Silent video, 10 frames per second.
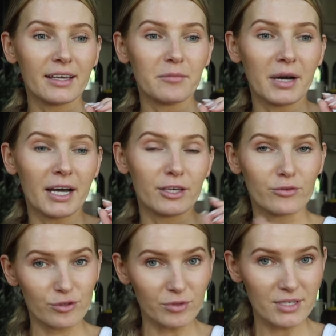my
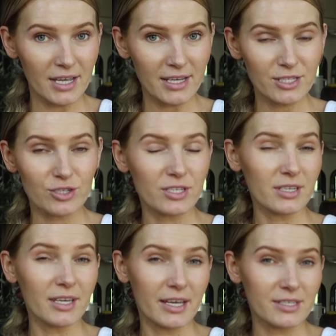usual size just
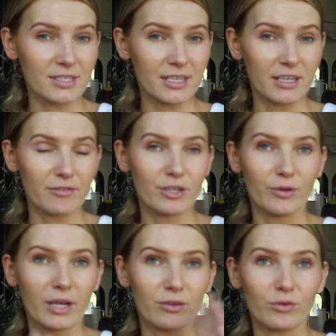in case because I never
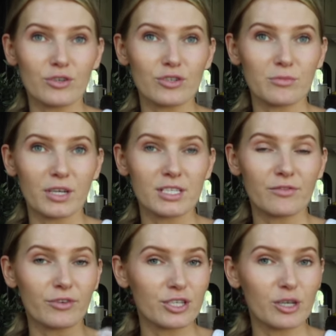knew, and Nordstrom does
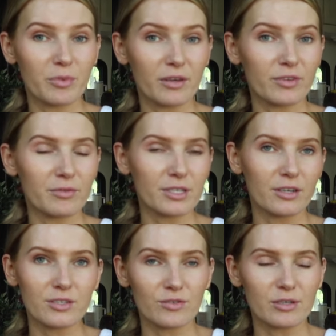free shipping, free
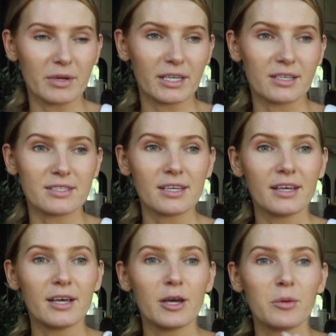returns. Those are my kids.
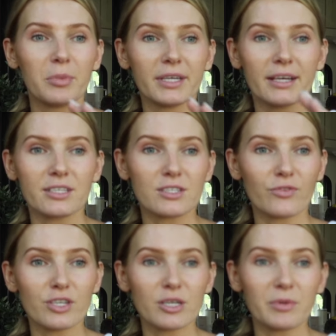But yeah, it does
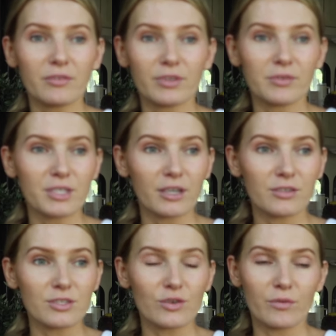free shipping, free
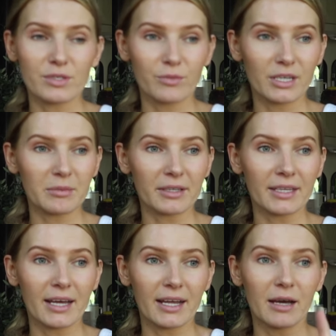returns, so I wasn't worried about
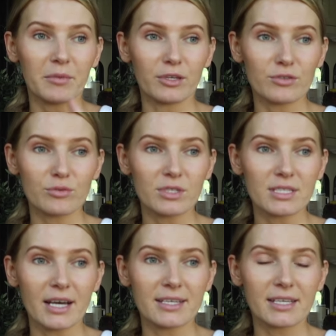that. I got my usual
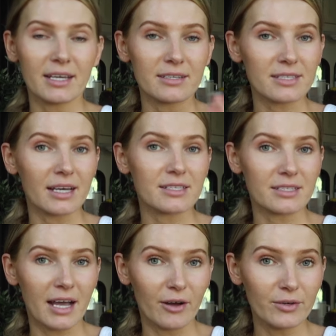size and a size
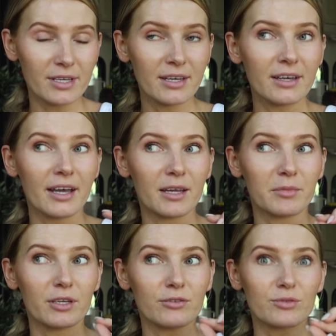down, and
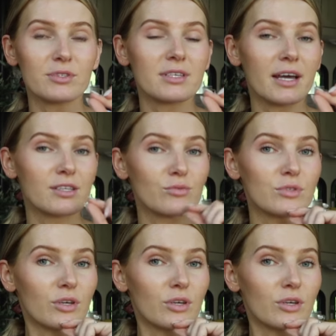my usual size was